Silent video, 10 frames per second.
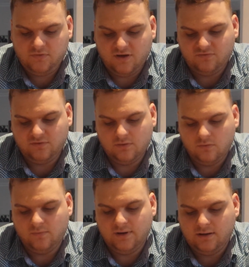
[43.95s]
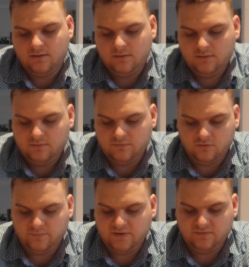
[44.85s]
testing it all week. So it
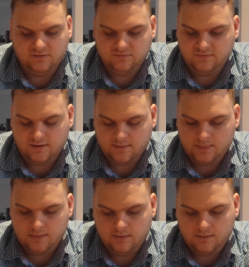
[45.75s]
was basically just like